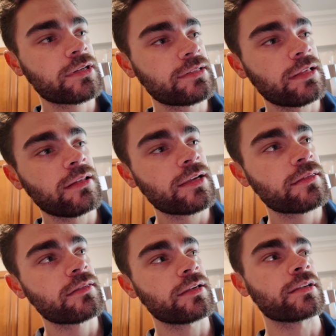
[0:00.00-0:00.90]
because I like
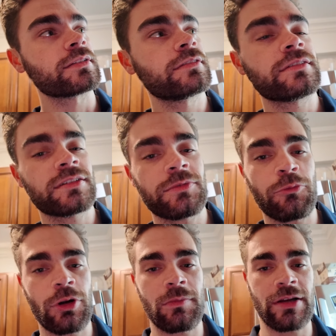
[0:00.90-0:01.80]
this. This has been
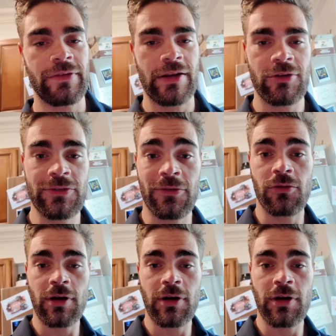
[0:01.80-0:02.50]
one of my favorites for a